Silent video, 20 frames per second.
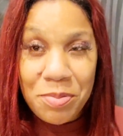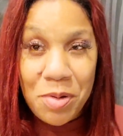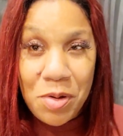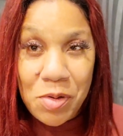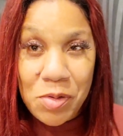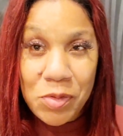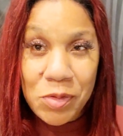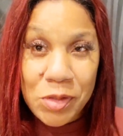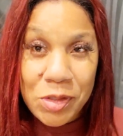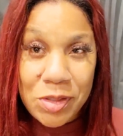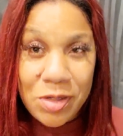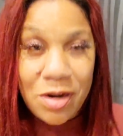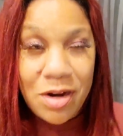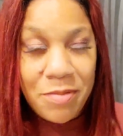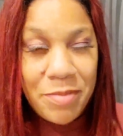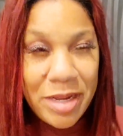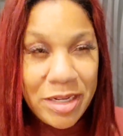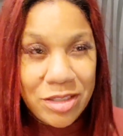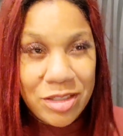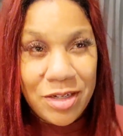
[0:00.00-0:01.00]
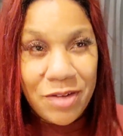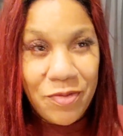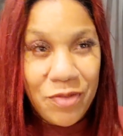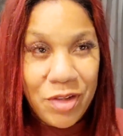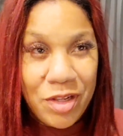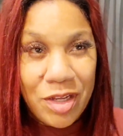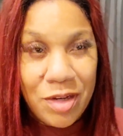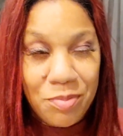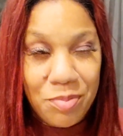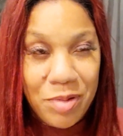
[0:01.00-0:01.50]
I'm actually feeling pretty
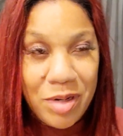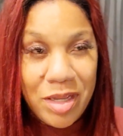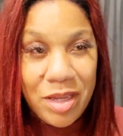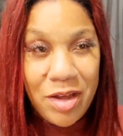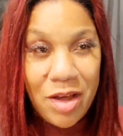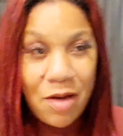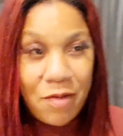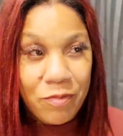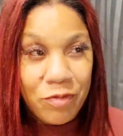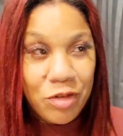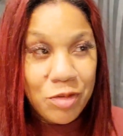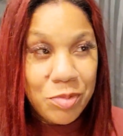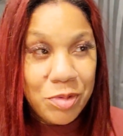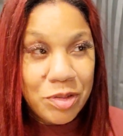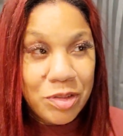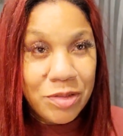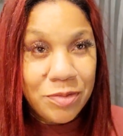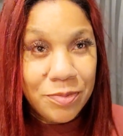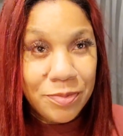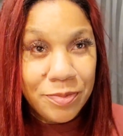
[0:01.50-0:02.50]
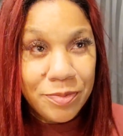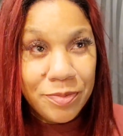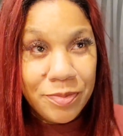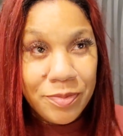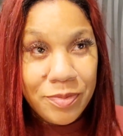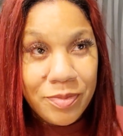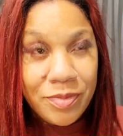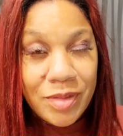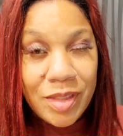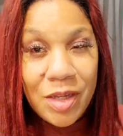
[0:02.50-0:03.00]
comfortable with
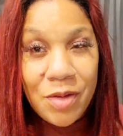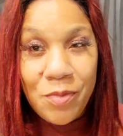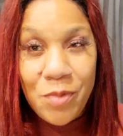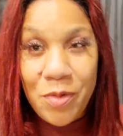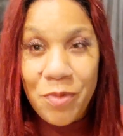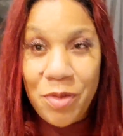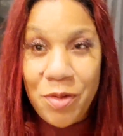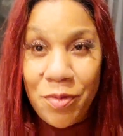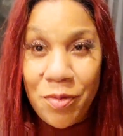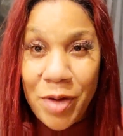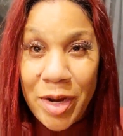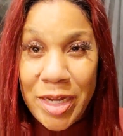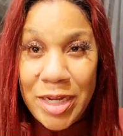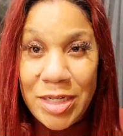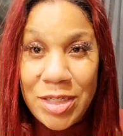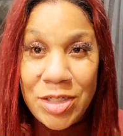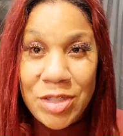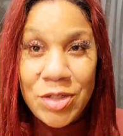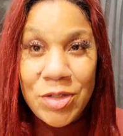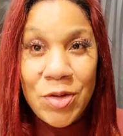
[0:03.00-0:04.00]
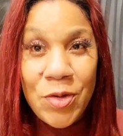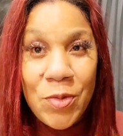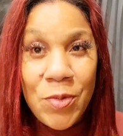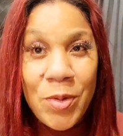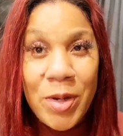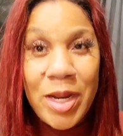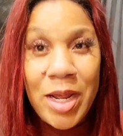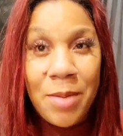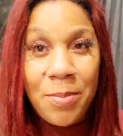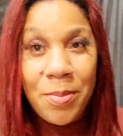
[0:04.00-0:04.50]
the range. So when I
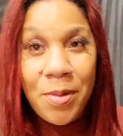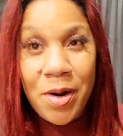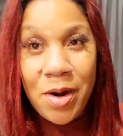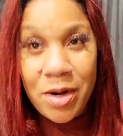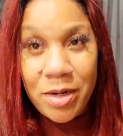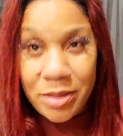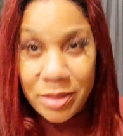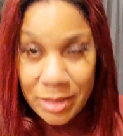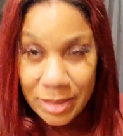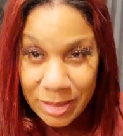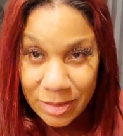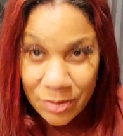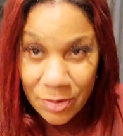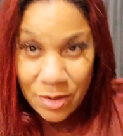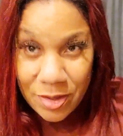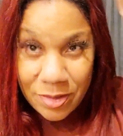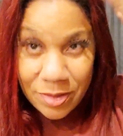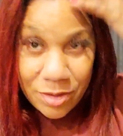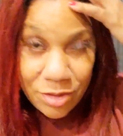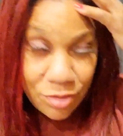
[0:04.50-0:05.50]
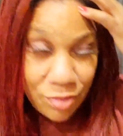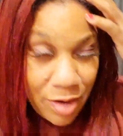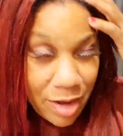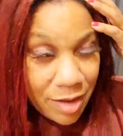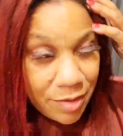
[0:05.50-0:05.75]
parked it on the driveway,